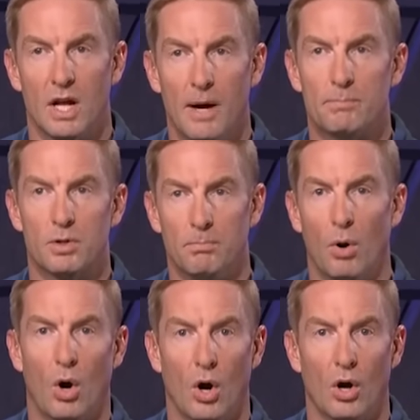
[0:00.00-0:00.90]
up to
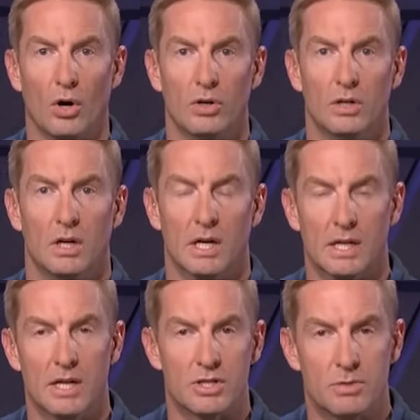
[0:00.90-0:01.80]
par
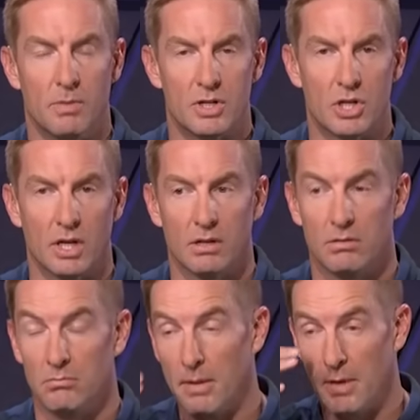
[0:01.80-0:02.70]
against Michigan.
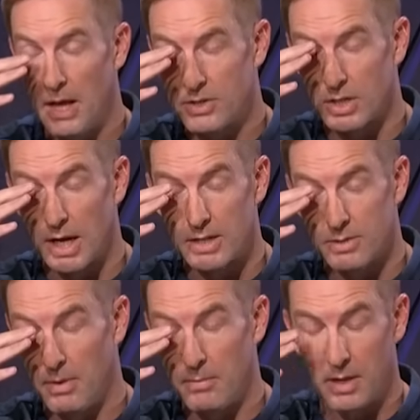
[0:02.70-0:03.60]
Maybe that's the case,
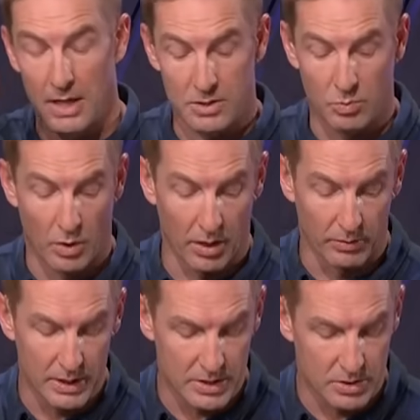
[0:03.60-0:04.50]
and maybe that's one of the
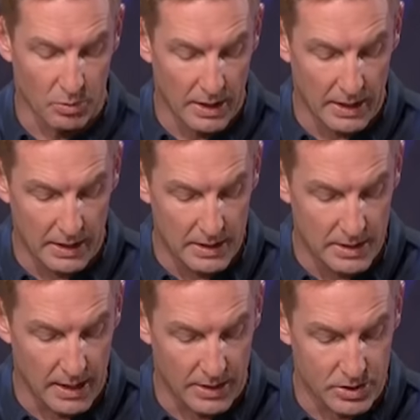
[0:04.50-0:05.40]
reasons why
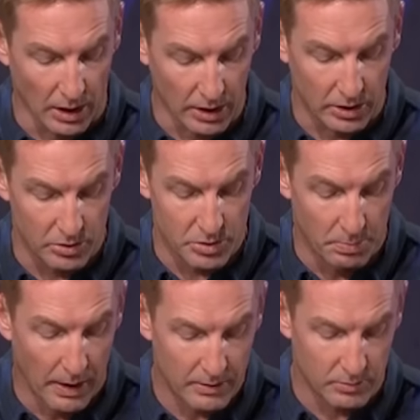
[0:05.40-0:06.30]
he's at Syracuse.
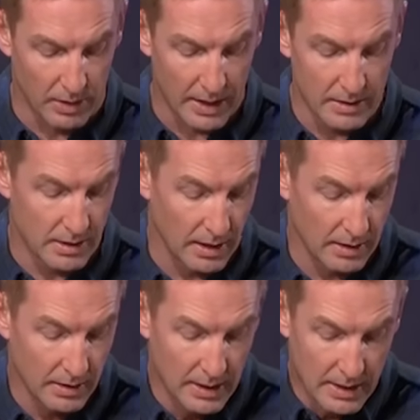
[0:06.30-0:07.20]
But Ryan
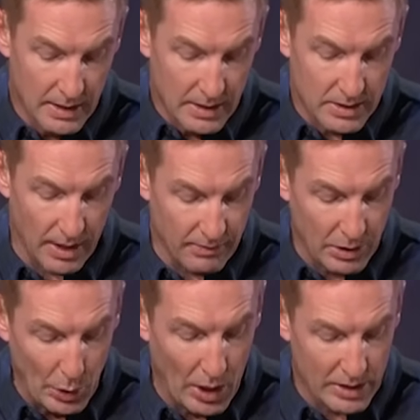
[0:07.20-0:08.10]
Day,
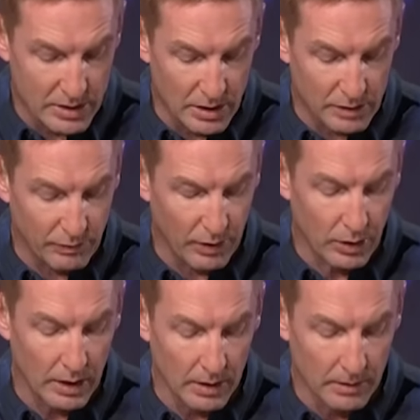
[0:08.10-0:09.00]
seventh loss in his
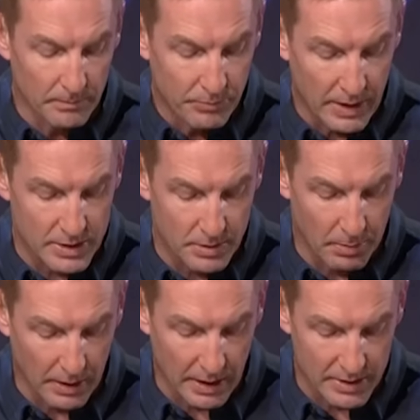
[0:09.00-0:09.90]
fifth year as the
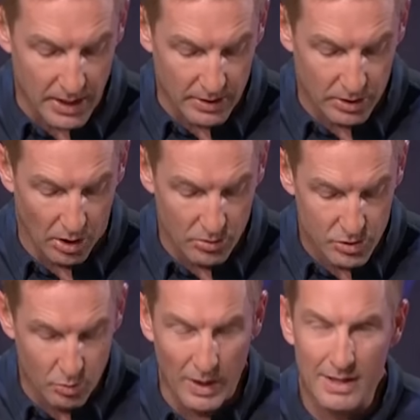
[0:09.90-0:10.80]
Buckeyes head
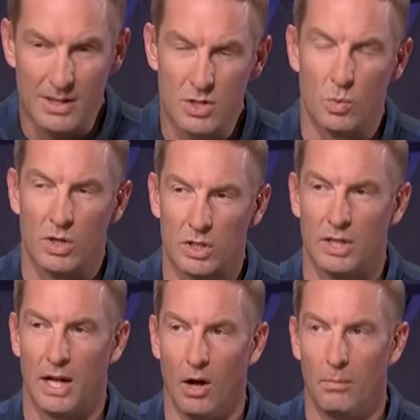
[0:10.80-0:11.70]
coach. Winning this one
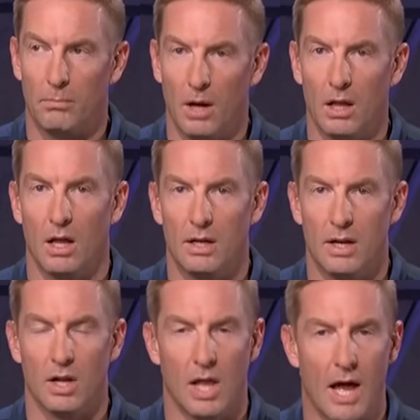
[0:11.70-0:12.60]
could help
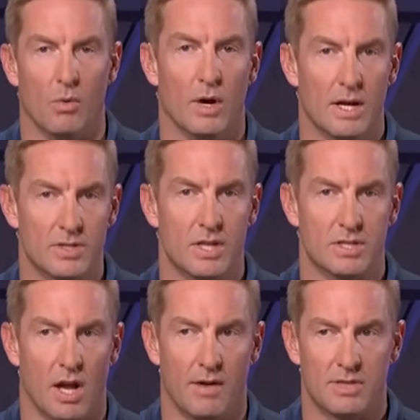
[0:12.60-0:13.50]
in a lot of ways
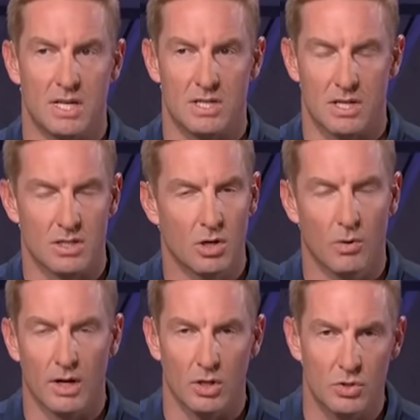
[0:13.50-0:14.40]
this offseason. You don't
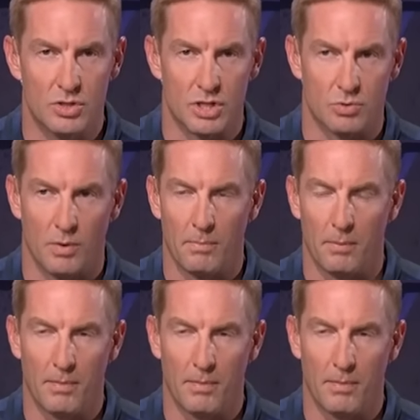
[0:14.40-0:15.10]
want to lose this one, but